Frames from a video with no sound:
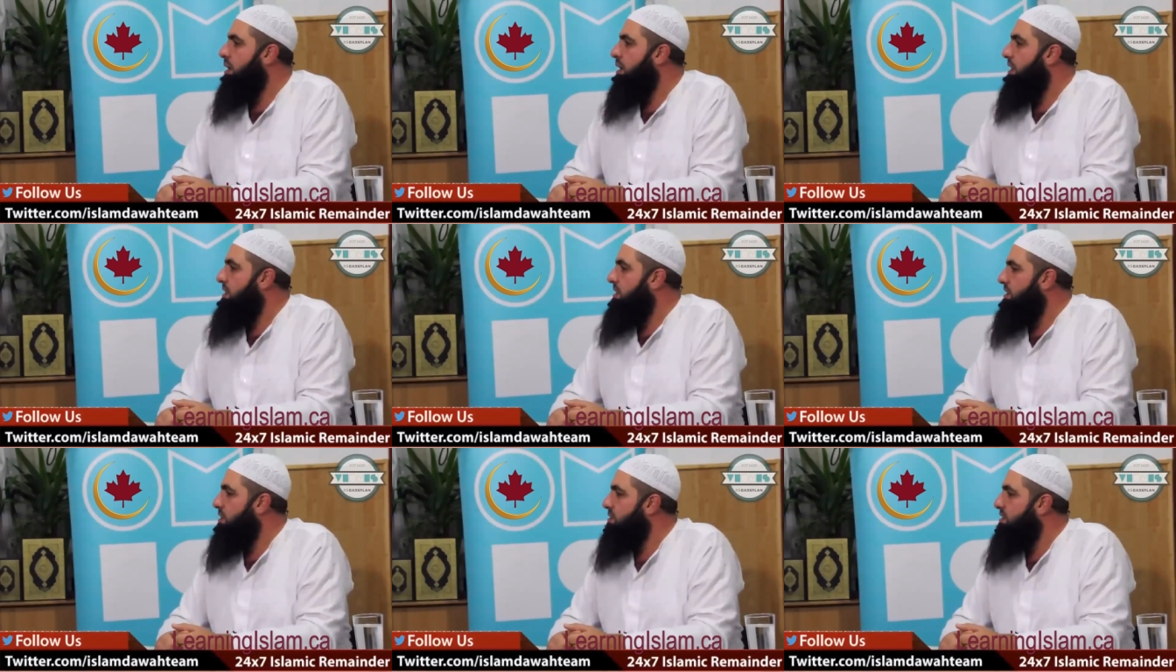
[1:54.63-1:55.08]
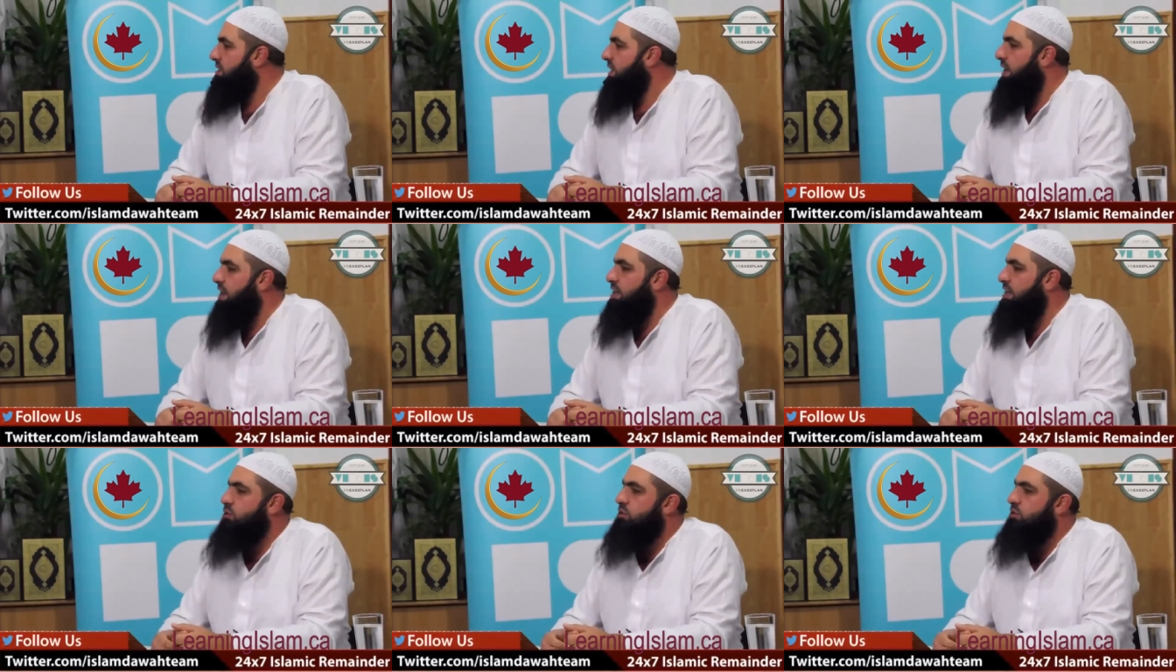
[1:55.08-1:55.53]
he tells the
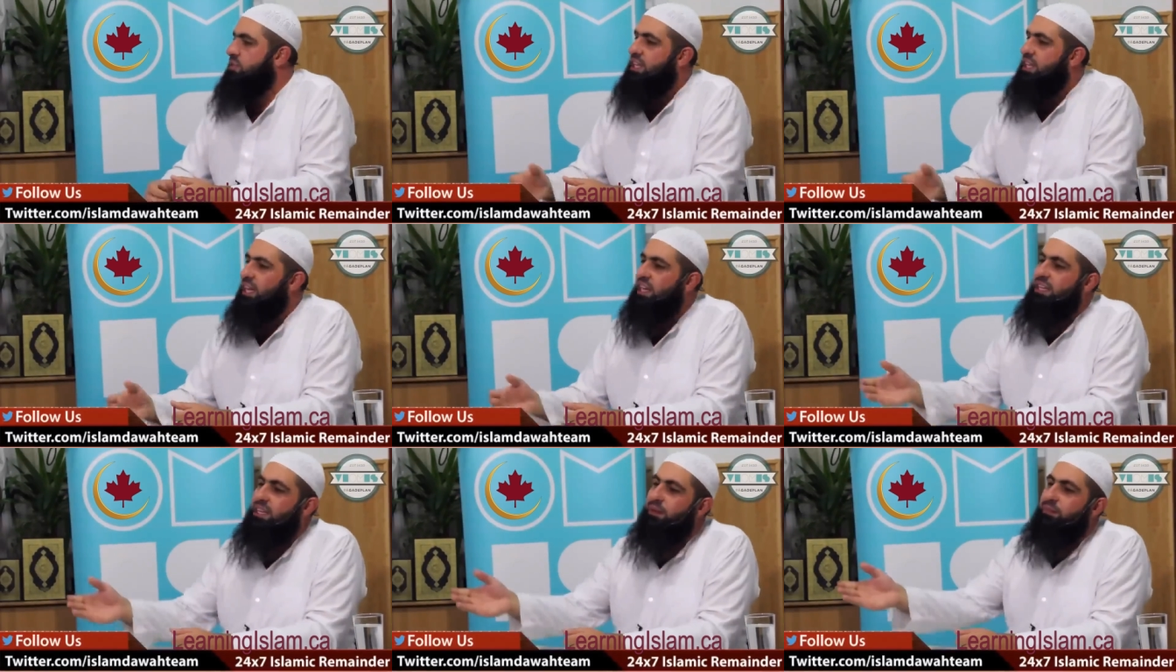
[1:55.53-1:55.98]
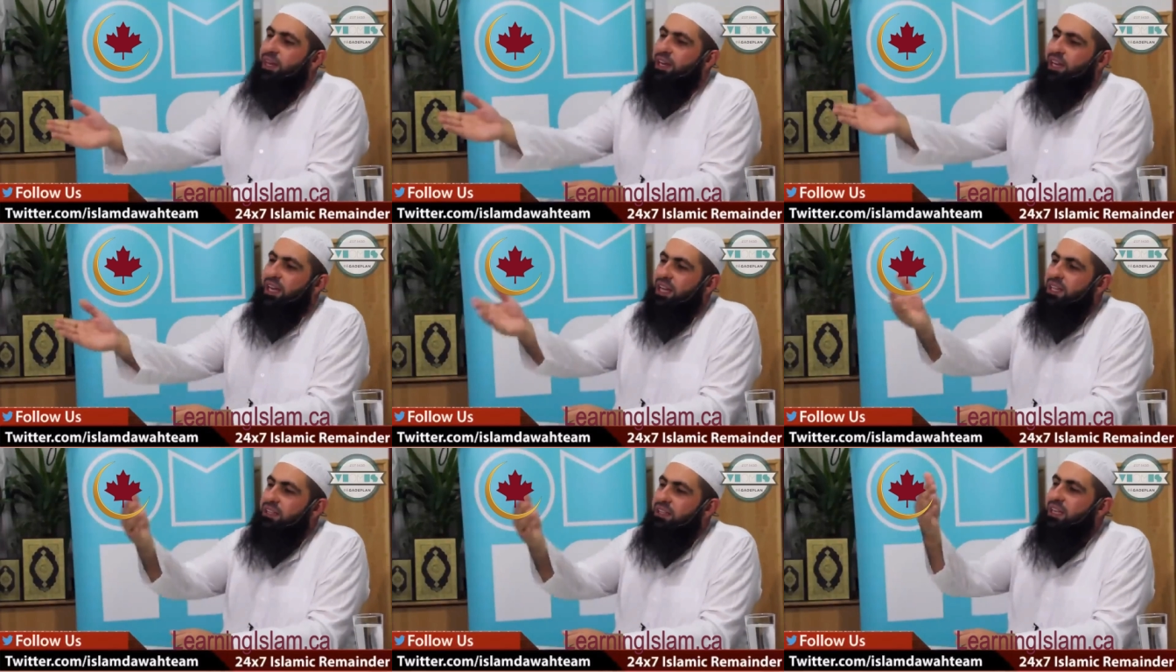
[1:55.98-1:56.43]
angels, take him
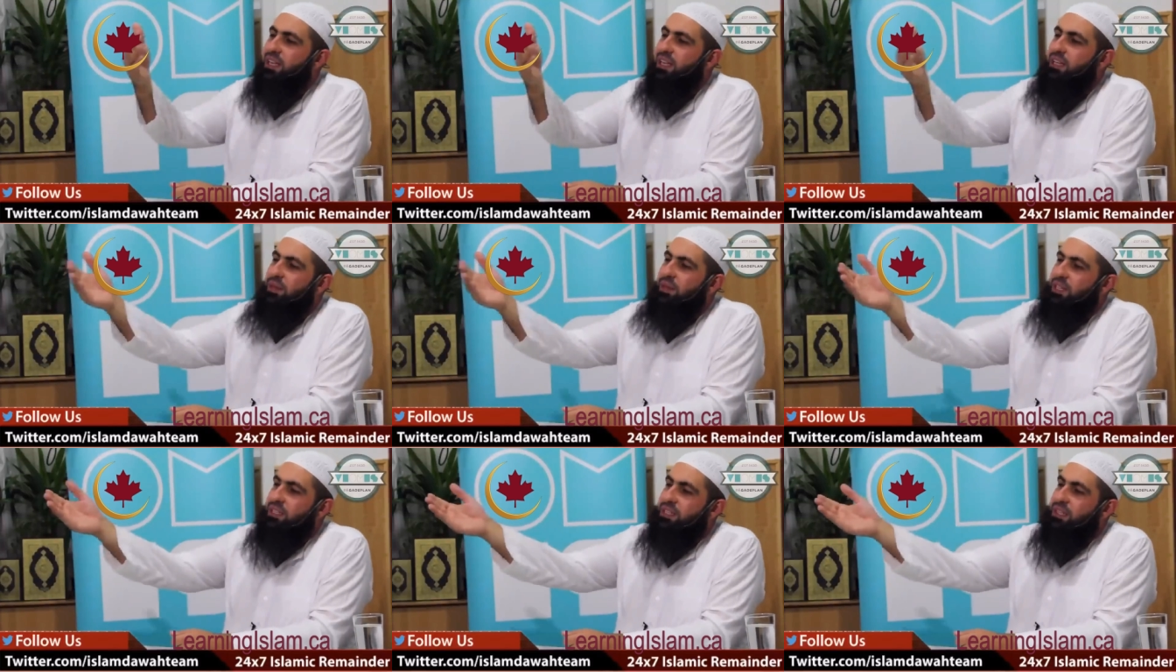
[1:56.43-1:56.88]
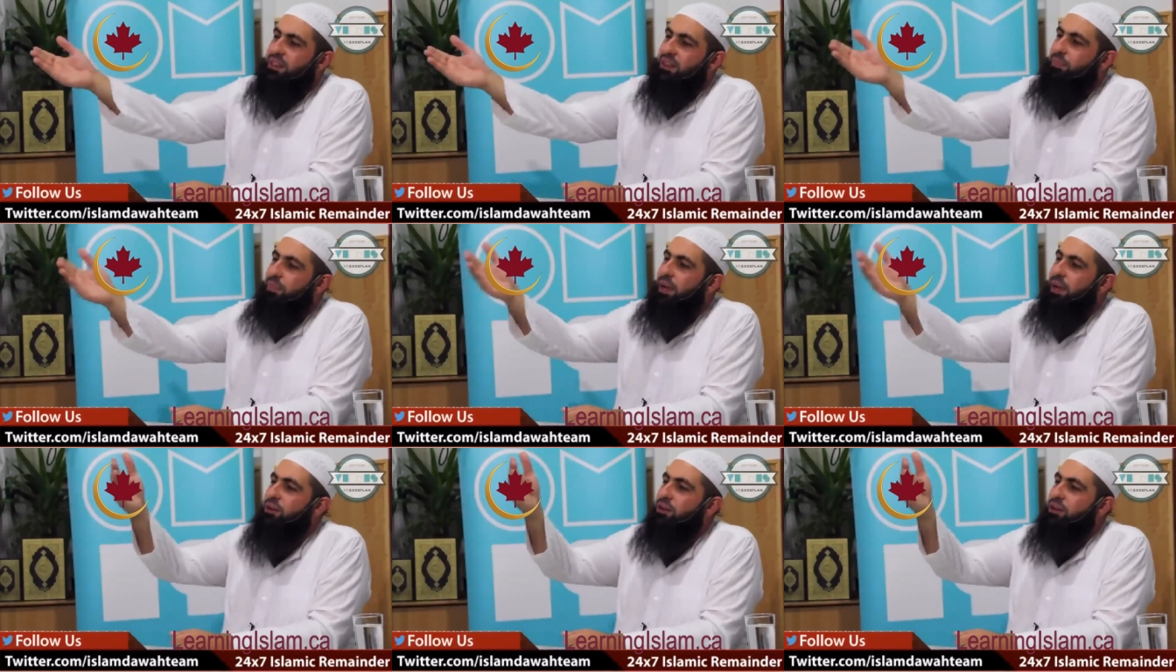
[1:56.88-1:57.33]
and enter him into the
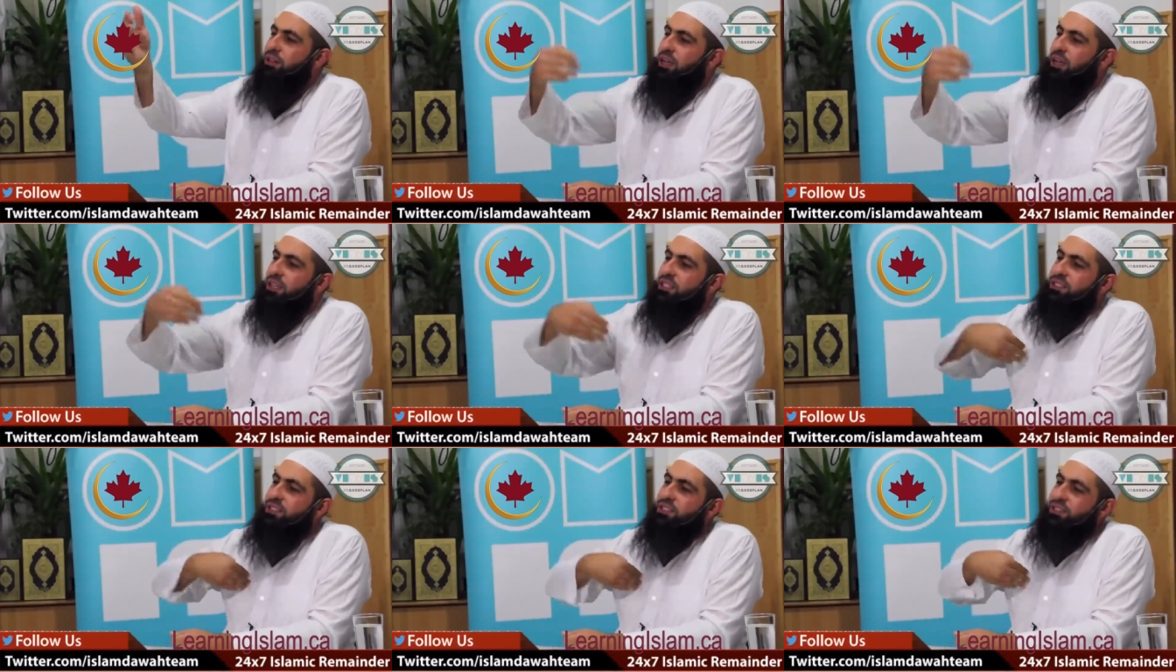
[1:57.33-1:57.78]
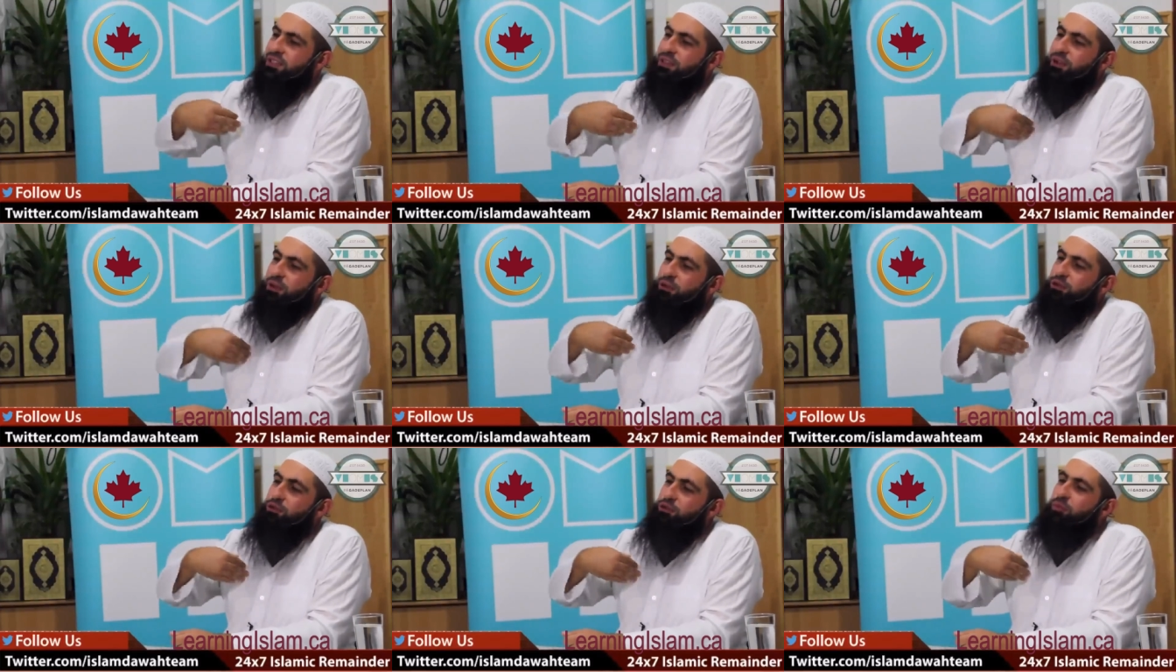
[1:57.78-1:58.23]
paradise
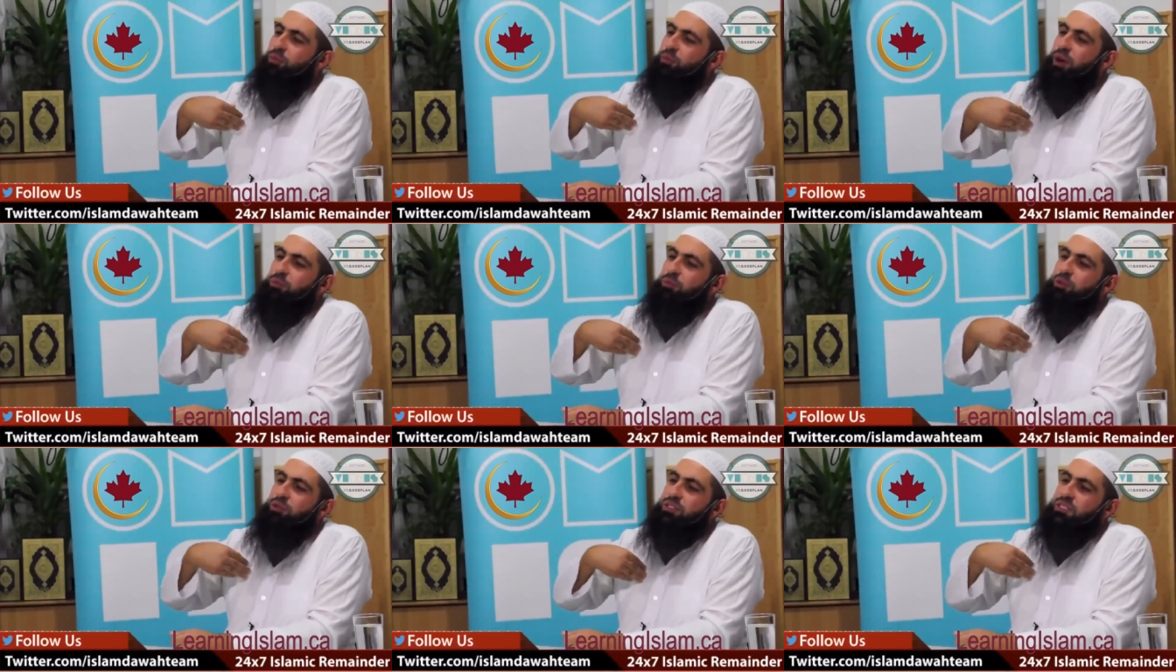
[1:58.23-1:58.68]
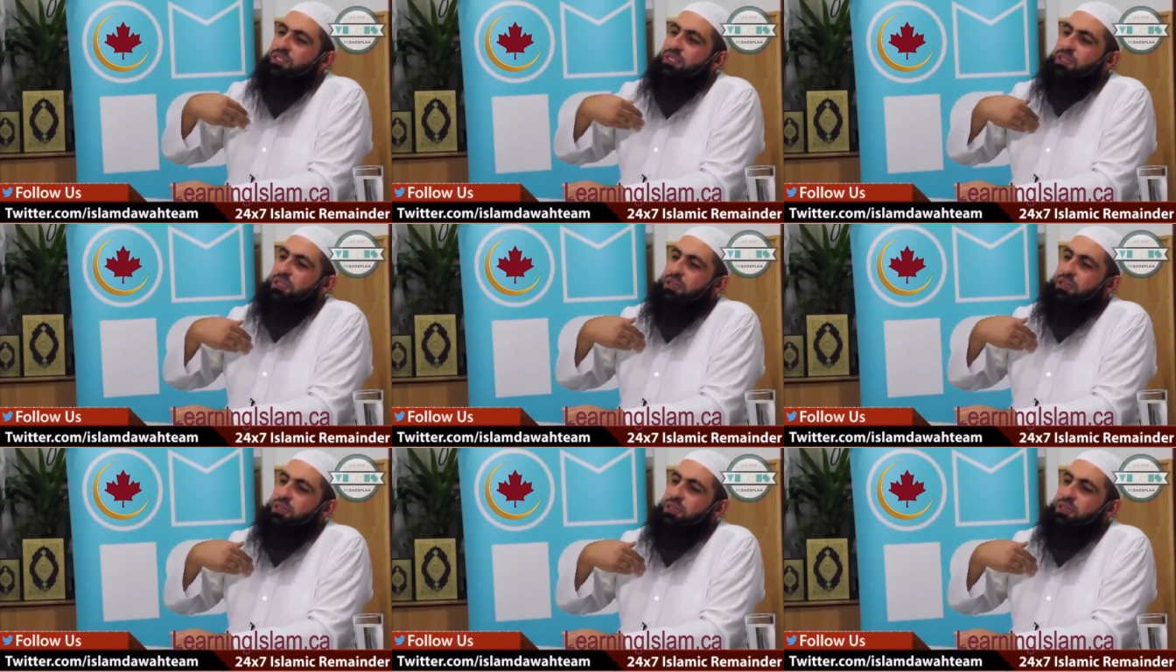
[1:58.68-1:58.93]
through my mercy.